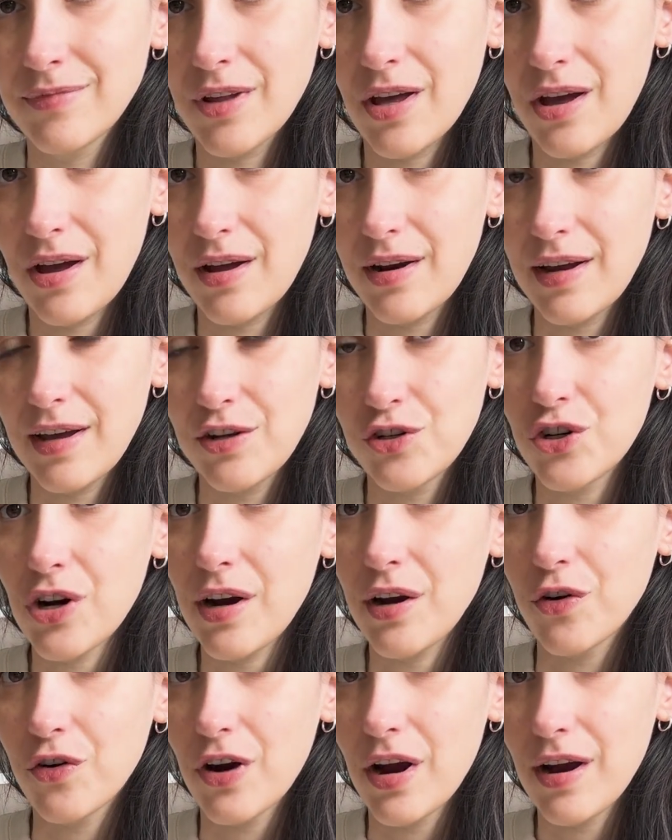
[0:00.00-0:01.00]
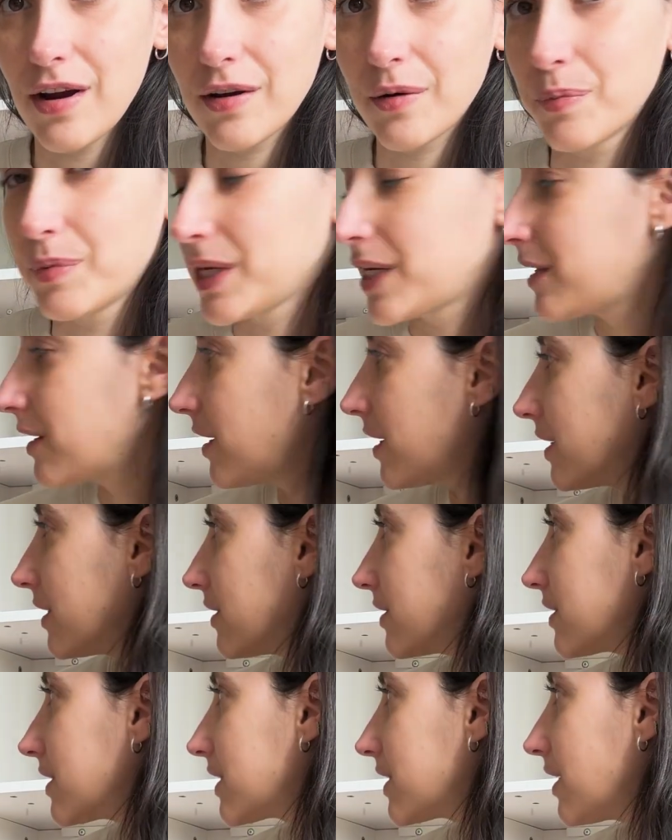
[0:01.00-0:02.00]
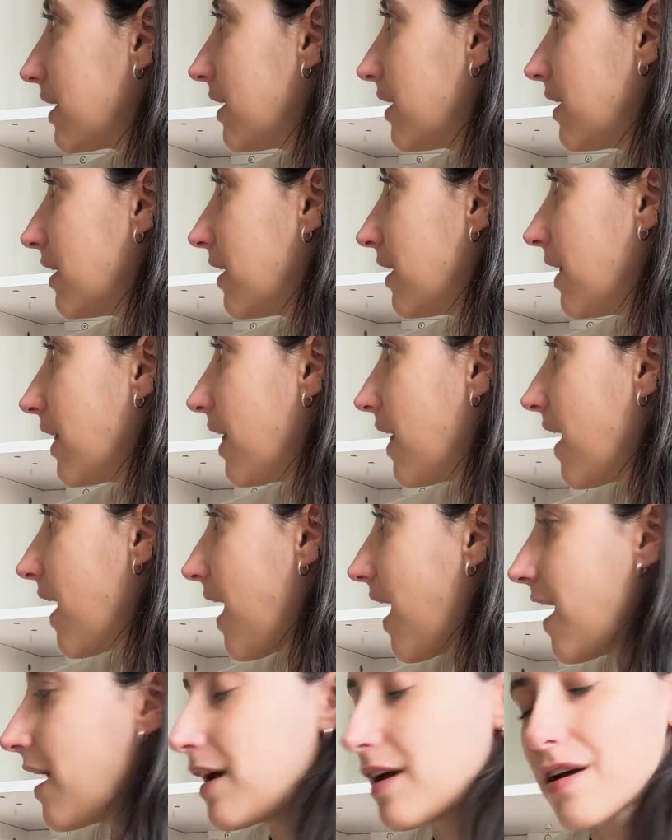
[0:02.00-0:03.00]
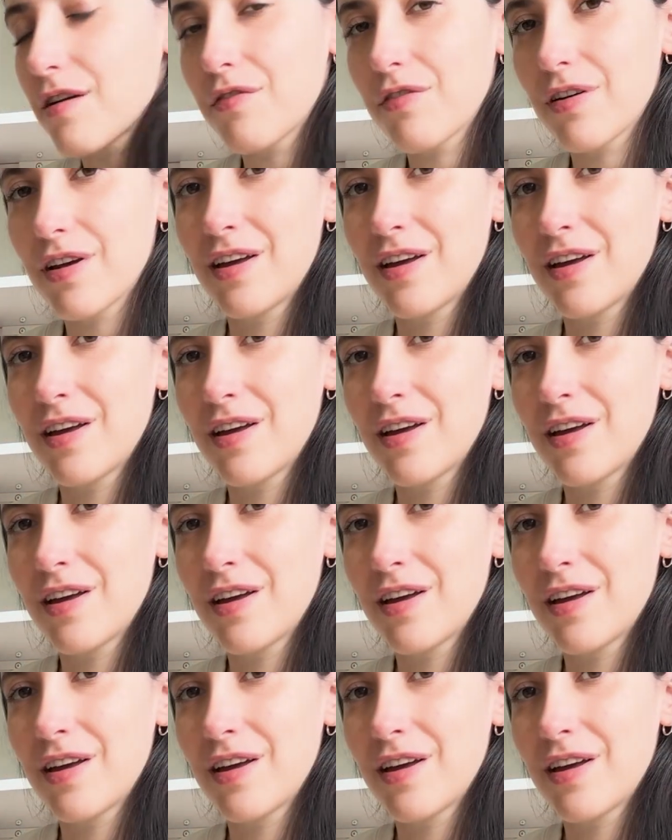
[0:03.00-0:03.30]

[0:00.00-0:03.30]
on a drying rack because I